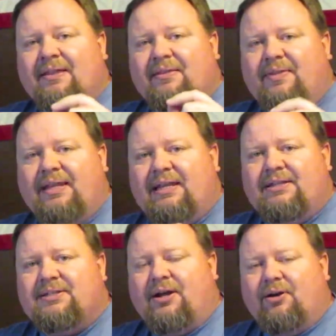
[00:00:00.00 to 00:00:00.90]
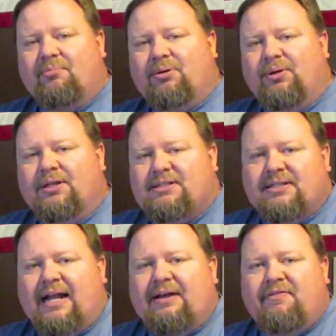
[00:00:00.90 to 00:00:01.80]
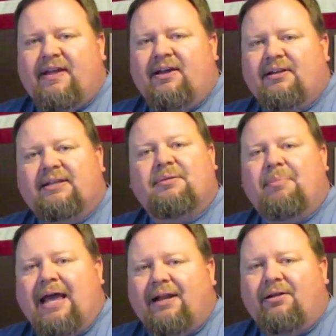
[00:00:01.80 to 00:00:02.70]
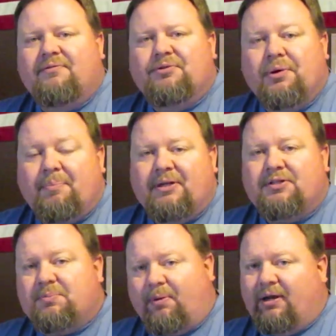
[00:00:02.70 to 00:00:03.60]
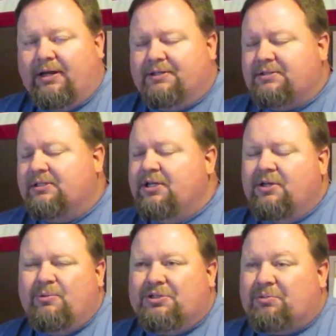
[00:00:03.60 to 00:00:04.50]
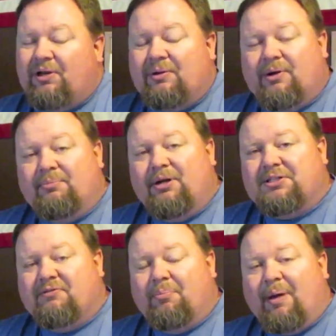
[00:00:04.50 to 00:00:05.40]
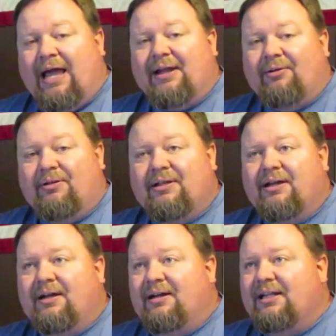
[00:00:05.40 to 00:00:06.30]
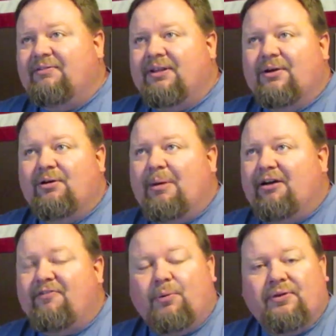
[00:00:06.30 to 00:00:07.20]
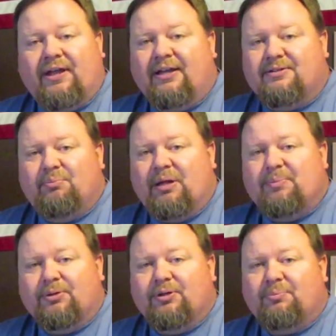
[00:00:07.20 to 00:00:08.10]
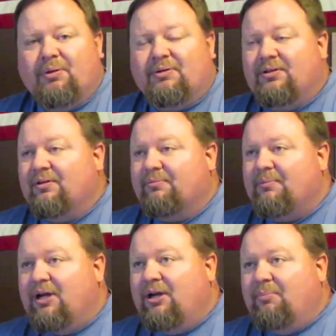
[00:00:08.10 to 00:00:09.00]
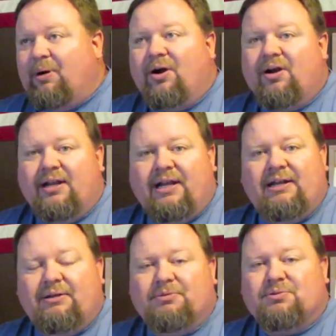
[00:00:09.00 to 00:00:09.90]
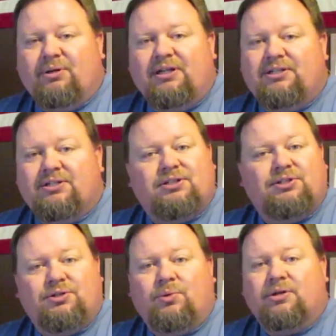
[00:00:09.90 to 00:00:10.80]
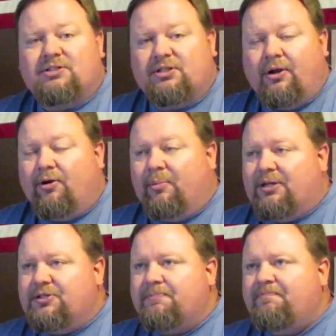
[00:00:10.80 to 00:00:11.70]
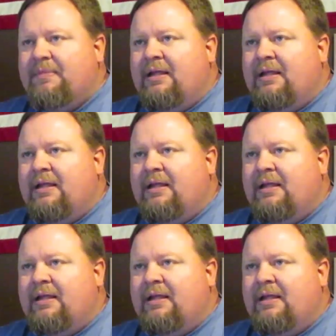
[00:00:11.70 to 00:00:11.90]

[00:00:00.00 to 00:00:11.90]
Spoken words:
These are bullets that I found at the Battle of Dripping Springs, which really wasn't much of a battle, even though about 4,000 people took part in it. It was really just a short skirmish.